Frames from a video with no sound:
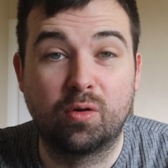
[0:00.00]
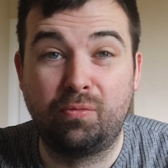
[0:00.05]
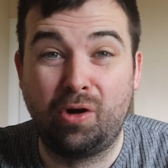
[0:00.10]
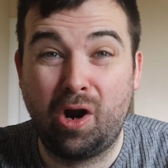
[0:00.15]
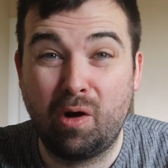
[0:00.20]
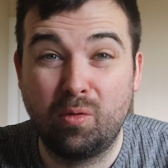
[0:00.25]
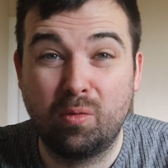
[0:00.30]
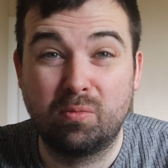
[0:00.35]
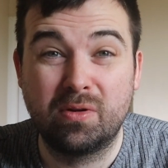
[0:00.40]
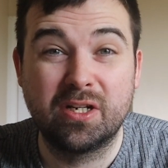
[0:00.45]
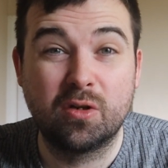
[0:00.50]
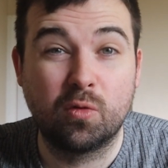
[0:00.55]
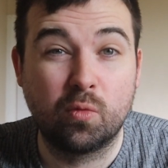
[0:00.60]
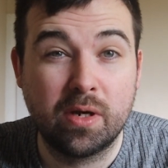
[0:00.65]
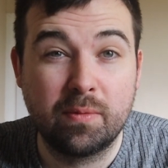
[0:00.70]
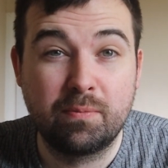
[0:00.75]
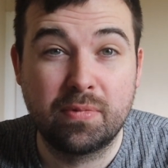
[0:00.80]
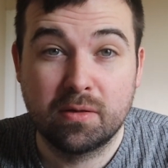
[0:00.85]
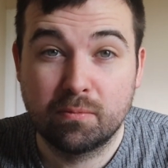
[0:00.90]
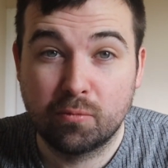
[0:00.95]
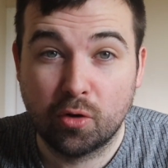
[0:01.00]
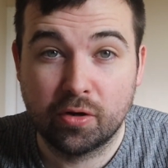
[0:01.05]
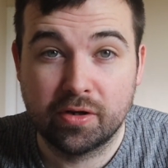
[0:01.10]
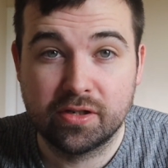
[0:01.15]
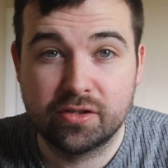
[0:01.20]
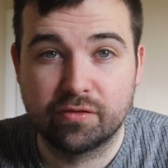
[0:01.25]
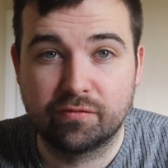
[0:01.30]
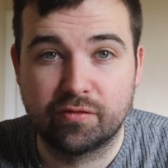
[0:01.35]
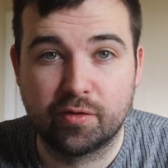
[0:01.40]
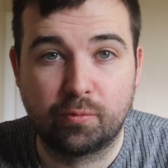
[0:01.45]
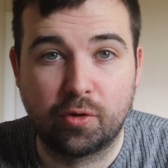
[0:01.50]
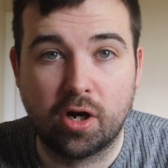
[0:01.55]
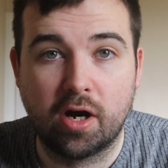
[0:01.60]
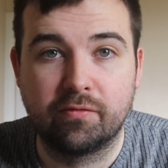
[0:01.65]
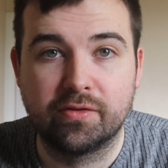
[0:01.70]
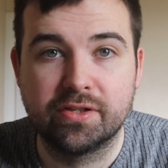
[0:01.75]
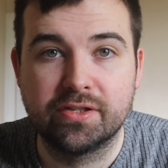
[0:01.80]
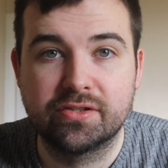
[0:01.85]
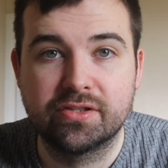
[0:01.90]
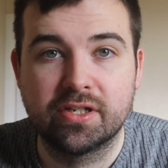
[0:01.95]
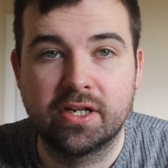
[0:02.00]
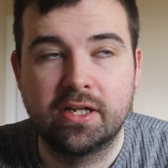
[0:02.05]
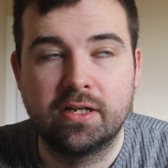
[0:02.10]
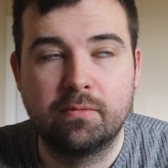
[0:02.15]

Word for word: probably the whipping boys of the province.